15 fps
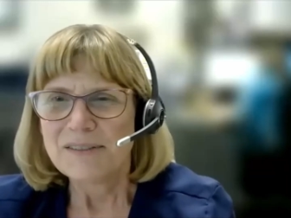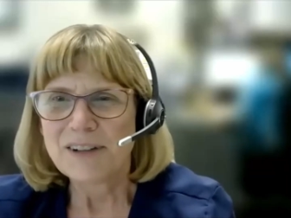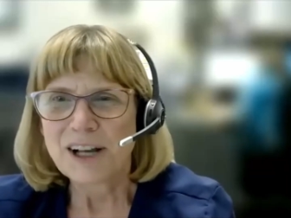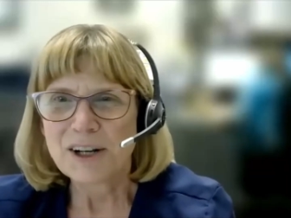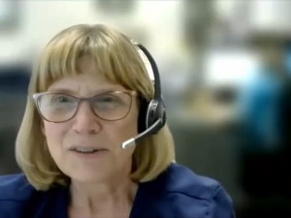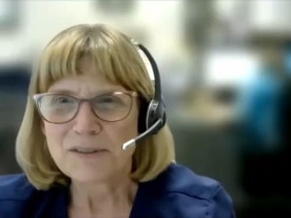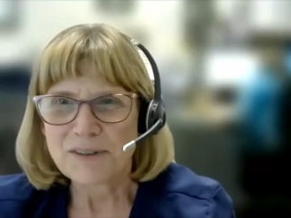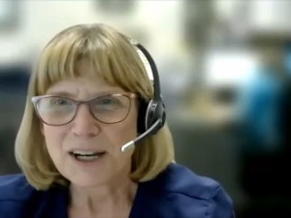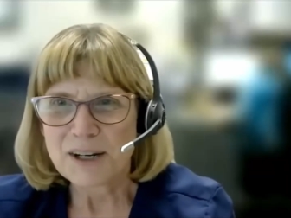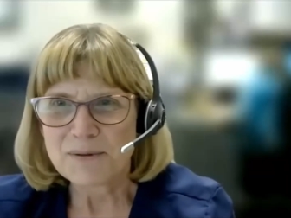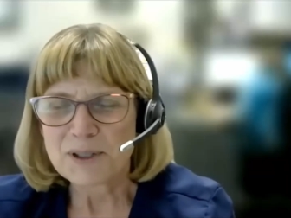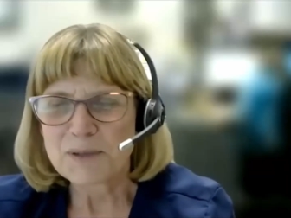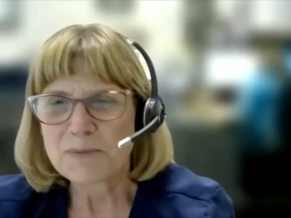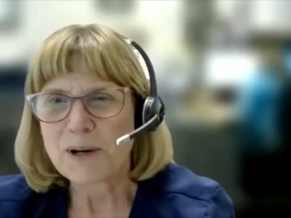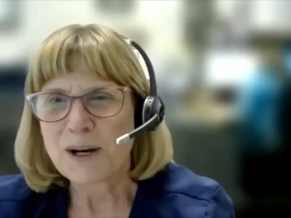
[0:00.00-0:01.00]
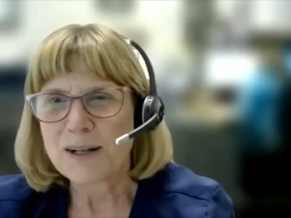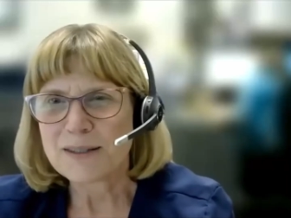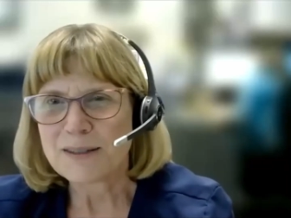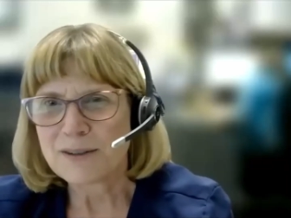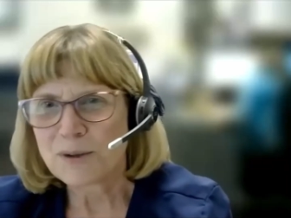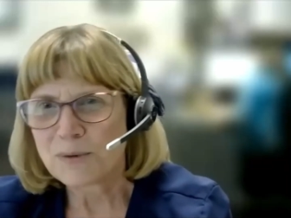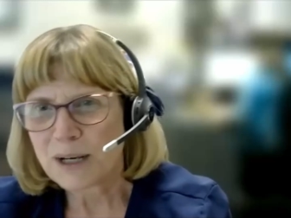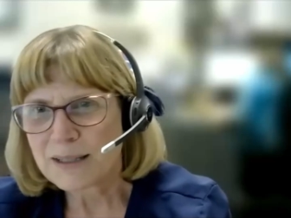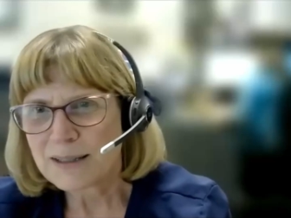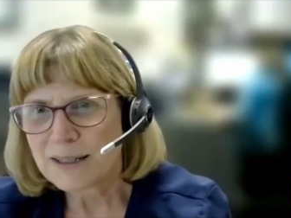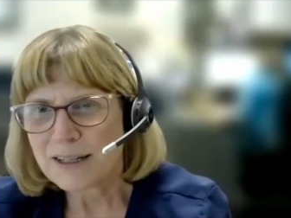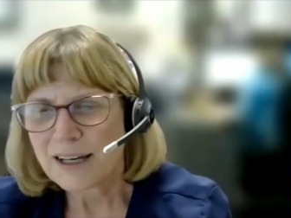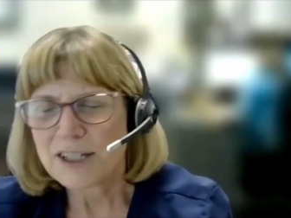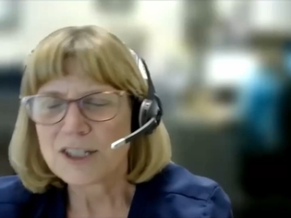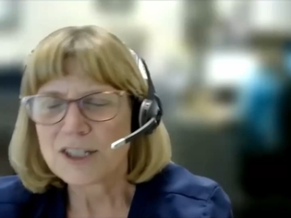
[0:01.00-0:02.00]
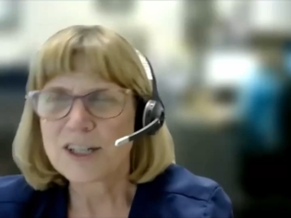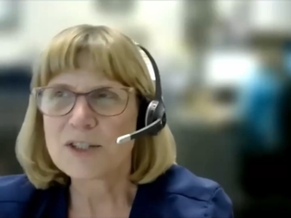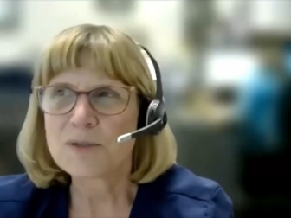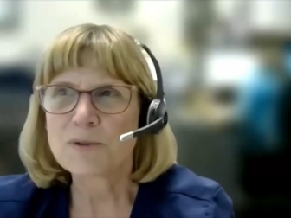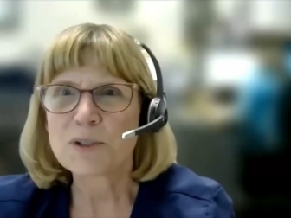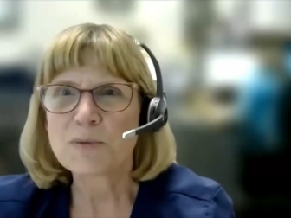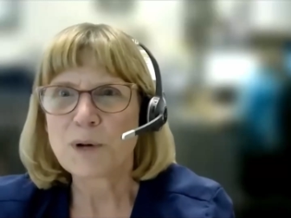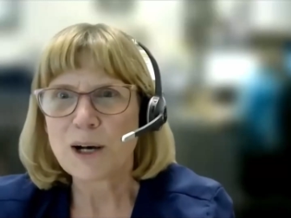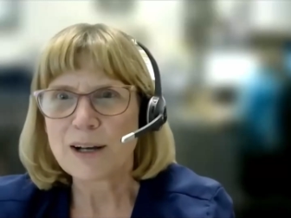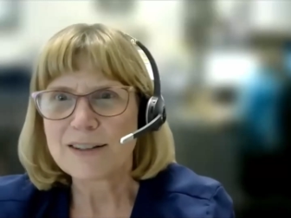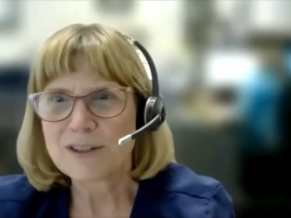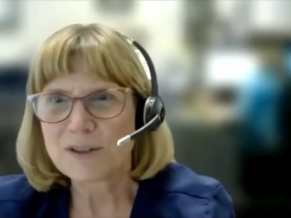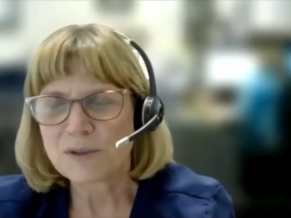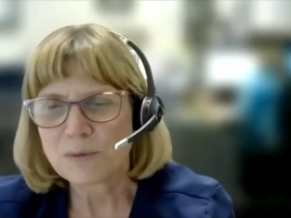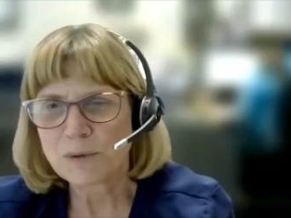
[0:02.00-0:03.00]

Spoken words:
flight or fight response and the rest and digest response